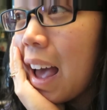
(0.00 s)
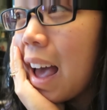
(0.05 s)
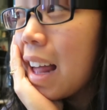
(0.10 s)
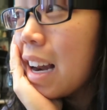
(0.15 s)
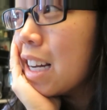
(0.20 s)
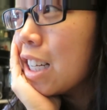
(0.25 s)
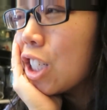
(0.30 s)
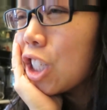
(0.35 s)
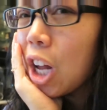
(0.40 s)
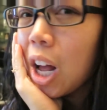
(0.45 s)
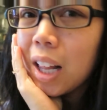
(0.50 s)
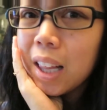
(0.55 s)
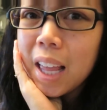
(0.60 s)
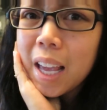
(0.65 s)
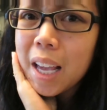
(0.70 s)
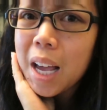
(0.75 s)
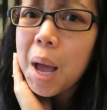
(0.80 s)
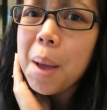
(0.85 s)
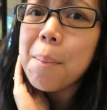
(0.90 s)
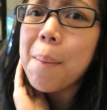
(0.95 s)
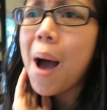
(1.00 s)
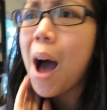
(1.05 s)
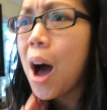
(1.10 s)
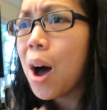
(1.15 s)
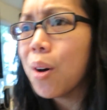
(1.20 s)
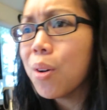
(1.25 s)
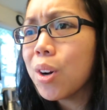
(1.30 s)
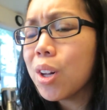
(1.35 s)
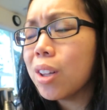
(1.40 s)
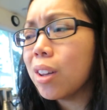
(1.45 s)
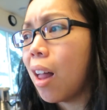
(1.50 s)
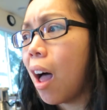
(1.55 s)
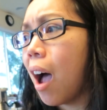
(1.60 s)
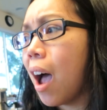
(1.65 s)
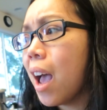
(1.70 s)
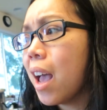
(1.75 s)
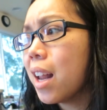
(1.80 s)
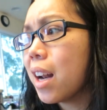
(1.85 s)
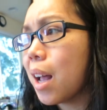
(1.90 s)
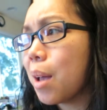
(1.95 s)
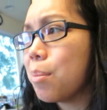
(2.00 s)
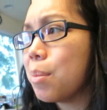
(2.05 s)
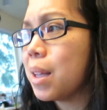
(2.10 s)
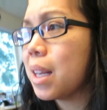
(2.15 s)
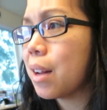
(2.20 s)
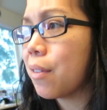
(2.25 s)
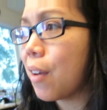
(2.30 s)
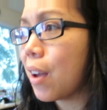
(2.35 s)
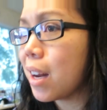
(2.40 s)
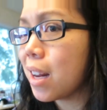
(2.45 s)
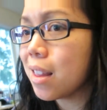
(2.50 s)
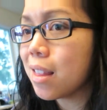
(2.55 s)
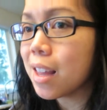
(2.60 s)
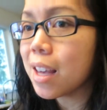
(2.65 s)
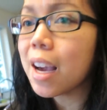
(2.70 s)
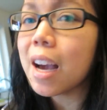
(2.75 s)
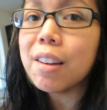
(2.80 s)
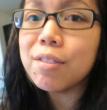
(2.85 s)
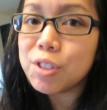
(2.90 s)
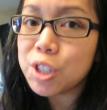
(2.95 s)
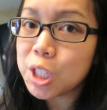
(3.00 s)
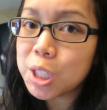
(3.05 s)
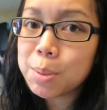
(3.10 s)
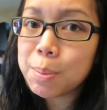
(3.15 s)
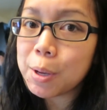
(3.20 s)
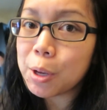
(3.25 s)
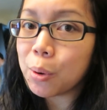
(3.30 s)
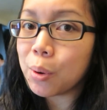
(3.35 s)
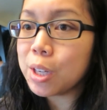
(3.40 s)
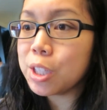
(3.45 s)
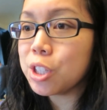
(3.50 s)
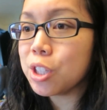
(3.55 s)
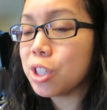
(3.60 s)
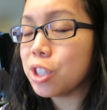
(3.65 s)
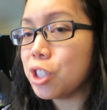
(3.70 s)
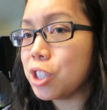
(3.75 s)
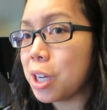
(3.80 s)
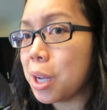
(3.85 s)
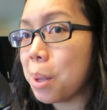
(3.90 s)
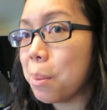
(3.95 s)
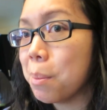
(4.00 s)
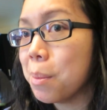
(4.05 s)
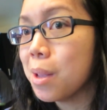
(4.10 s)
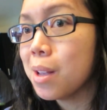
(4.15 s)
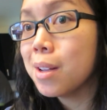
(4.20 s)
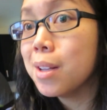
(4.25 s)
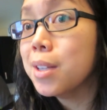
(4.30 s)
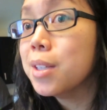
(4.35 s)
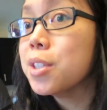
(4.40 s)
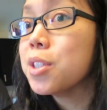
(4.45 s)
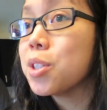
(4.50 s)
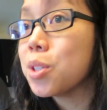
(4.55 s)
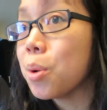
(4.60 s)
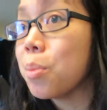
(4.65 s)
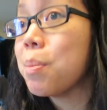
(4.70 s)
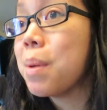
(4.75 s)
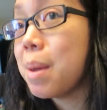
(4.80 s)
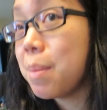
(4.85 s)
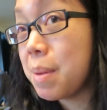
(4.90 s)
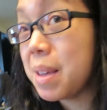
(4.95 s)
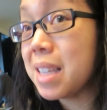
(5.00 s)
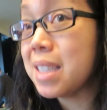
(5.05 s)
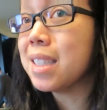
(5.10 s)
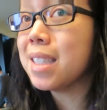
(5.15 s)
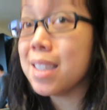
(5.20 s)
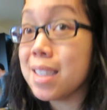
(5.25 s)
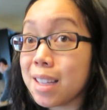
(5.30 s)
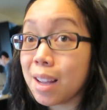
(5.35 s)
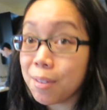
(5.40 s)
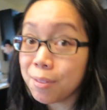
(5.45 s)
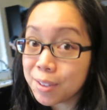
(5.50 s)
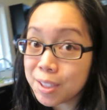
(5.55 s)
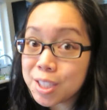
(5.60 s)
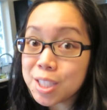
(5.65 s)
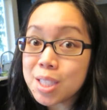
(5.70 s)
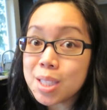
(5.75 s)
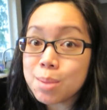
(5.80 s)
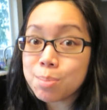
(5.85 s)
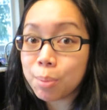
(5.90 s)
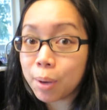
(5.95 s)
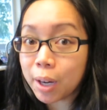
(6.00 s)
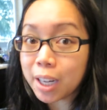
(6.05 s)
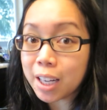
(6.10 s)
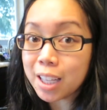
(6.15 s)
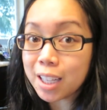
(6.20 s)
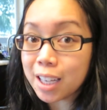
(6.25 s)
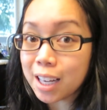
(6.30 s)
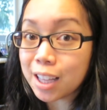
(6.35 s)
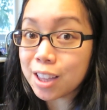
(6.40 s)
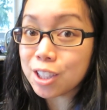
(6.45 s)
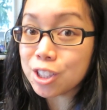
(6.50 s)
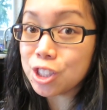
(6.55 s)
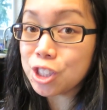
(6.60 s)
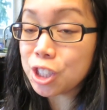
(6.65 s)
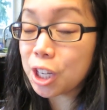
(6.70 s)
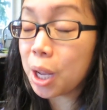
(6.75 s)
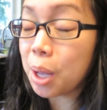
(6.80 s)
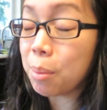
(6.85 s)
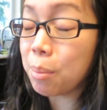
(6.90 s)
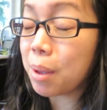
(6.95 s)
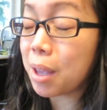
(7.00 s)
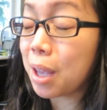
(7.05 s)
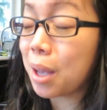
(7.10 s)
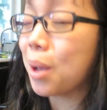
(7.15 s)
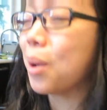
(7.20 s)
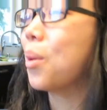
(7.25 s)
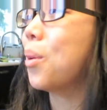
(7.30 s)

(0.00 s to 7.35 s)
And it's not like I'm out a lot. I mean, if anything, I've just been going to the gym. So maybe stuff is spreading in the gym. Ew.